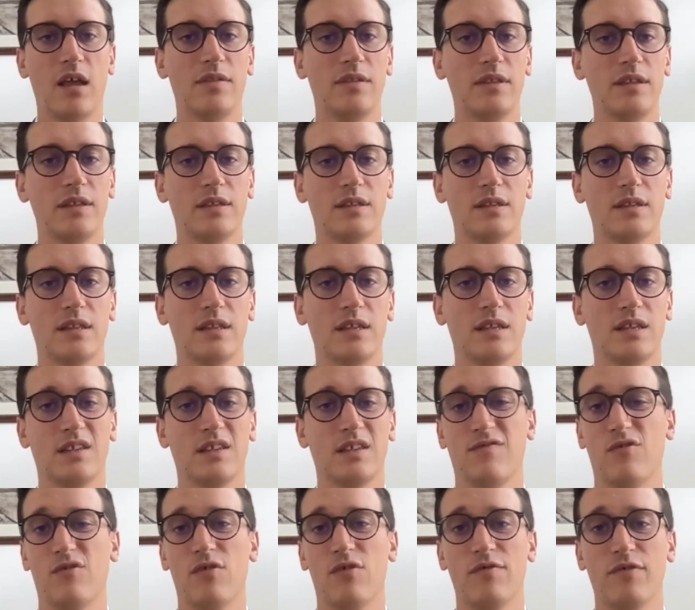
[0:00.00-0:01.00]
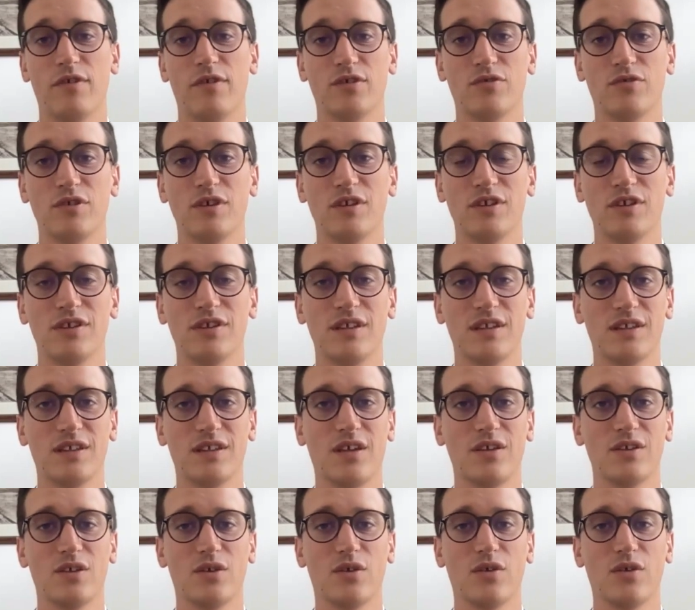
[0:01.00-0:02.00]
This is for obvious reasons. It's
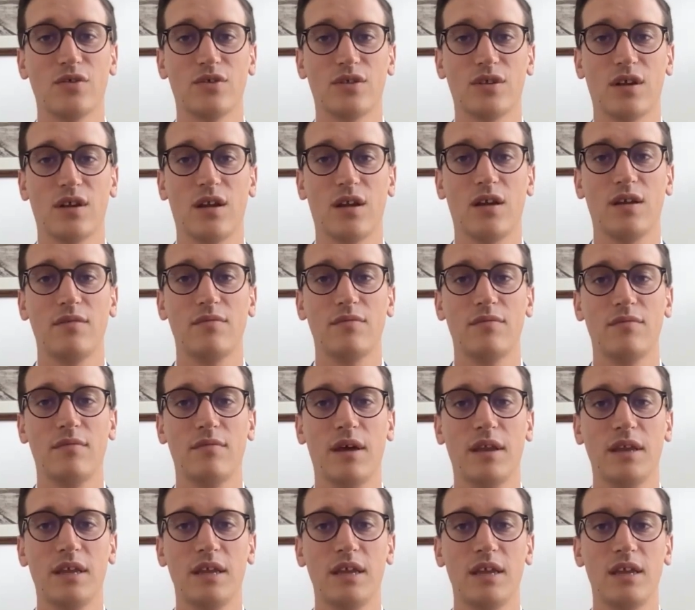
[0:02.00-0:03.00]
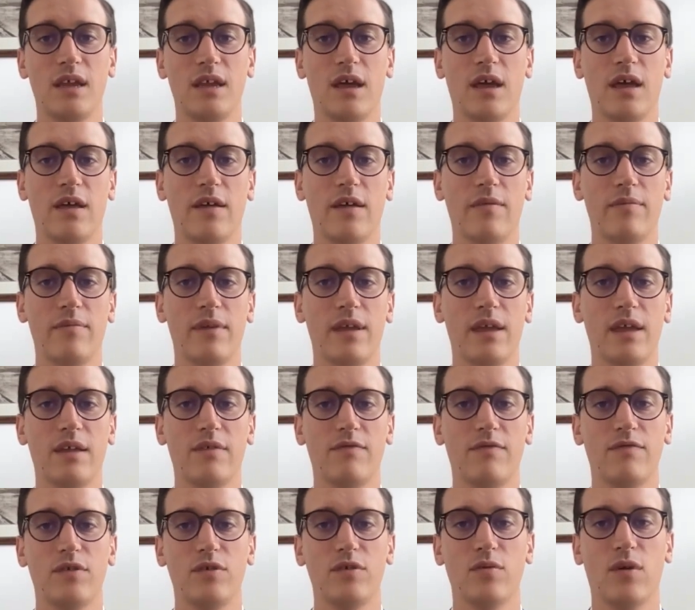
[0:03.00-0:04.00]
going to cost the client money
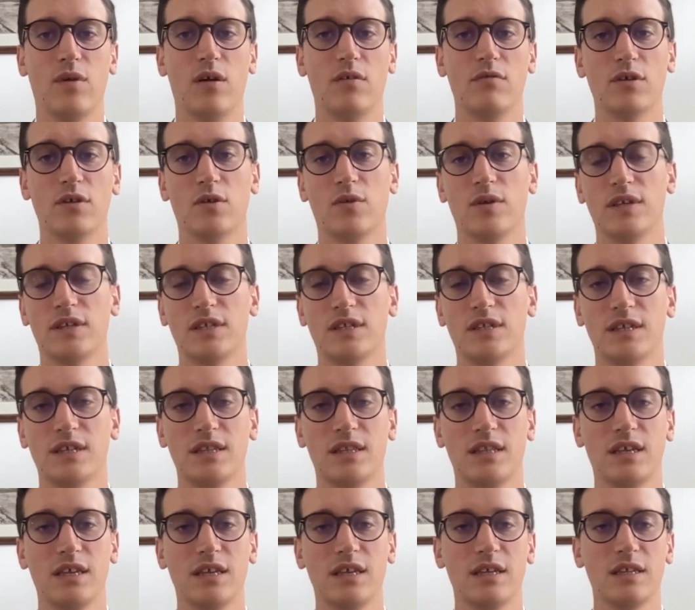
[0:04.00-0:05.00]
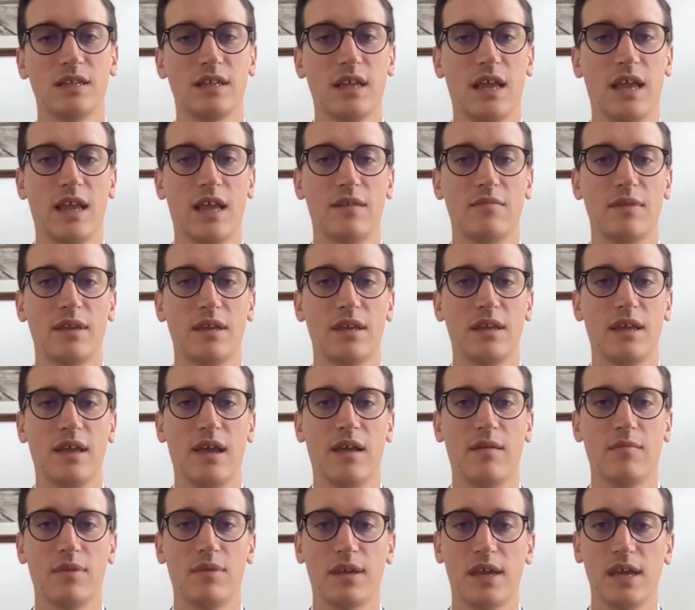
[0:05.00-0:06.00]
if you are requesting things and making
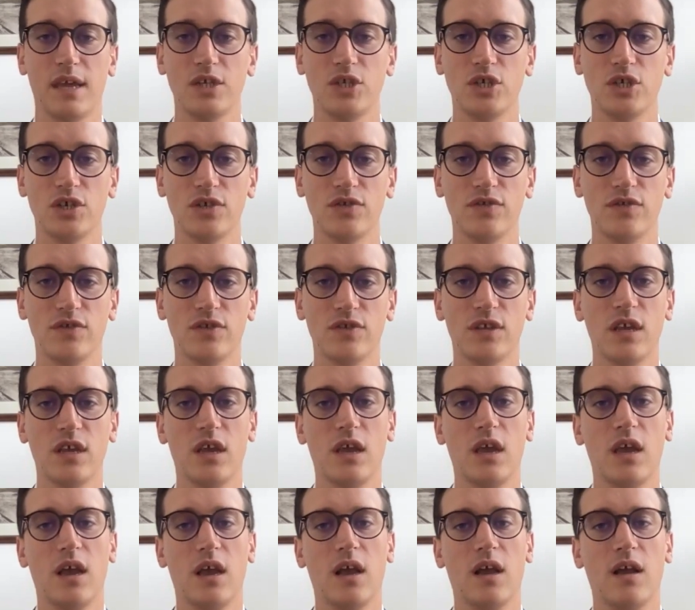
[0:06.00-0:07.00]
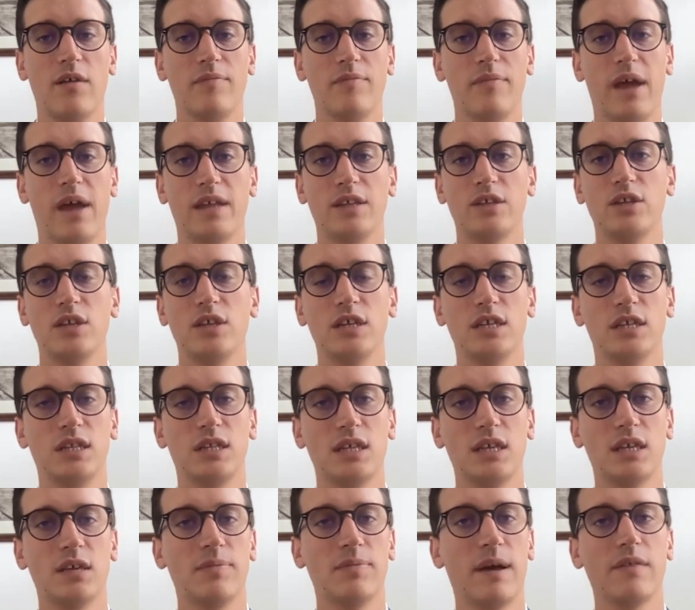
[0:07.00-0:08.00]
applications. And you need to
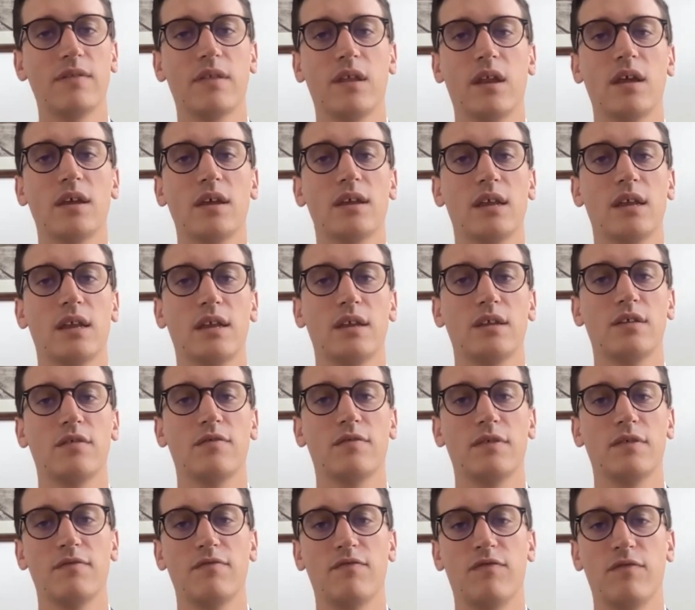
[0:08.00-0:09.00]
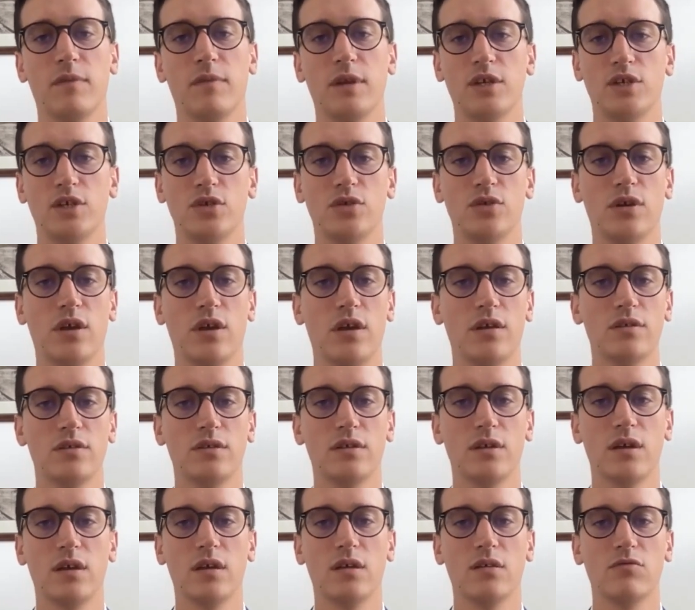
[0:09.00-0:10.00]
think about the likelihood of the information you're going
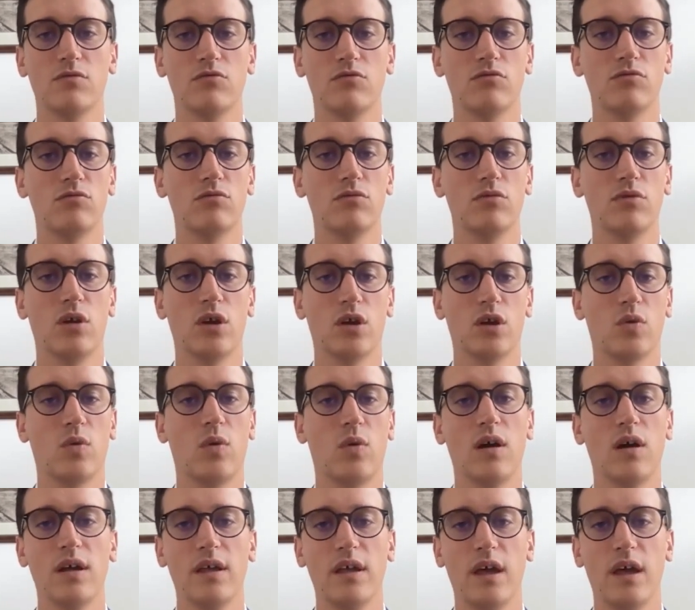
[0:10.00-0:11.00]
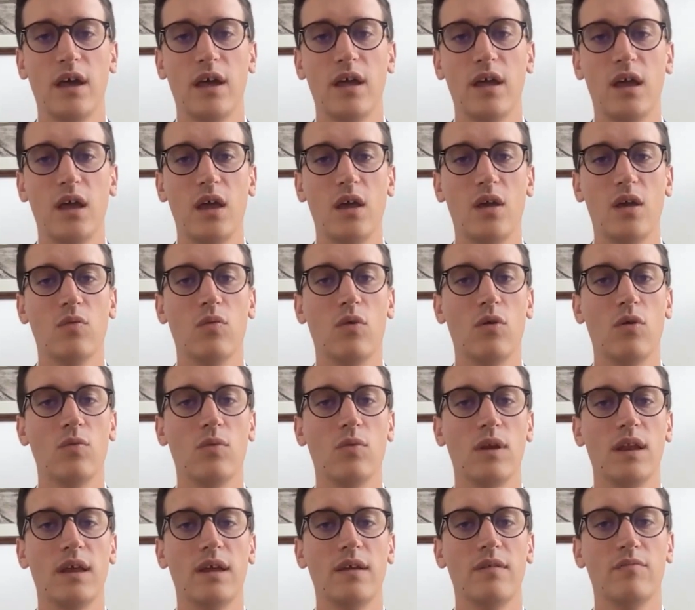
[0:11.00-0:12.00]
to acquire. What
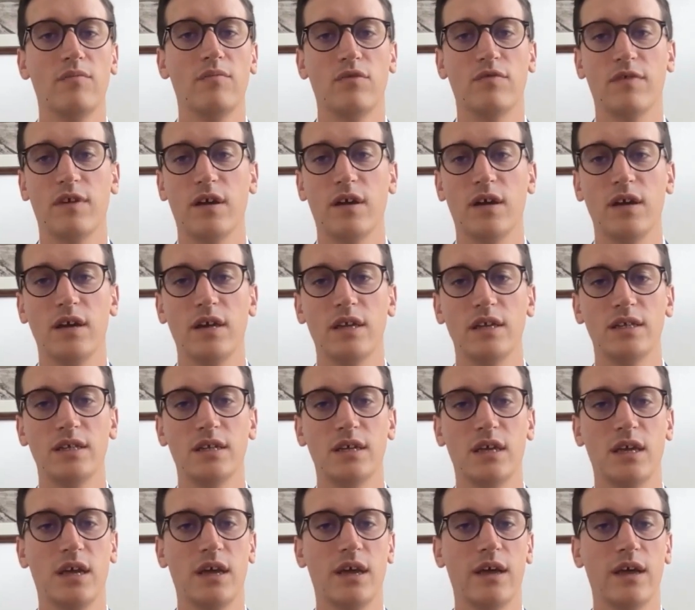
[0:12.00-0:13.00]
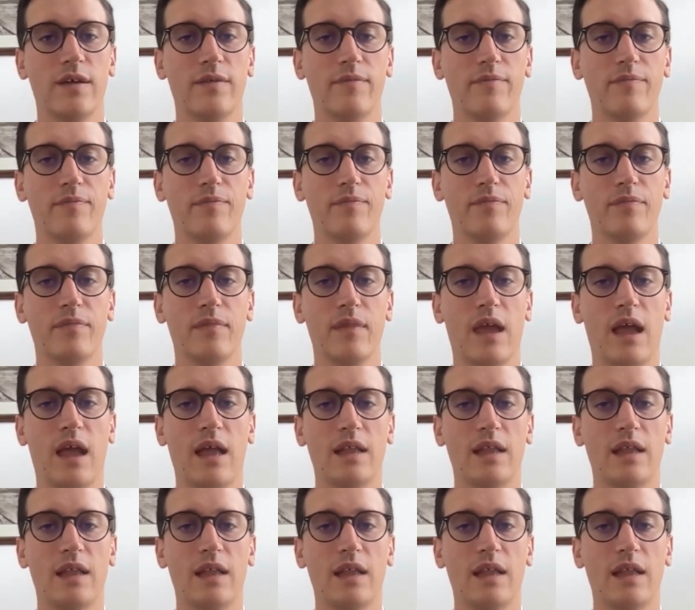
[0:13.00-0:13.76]
will it provide? And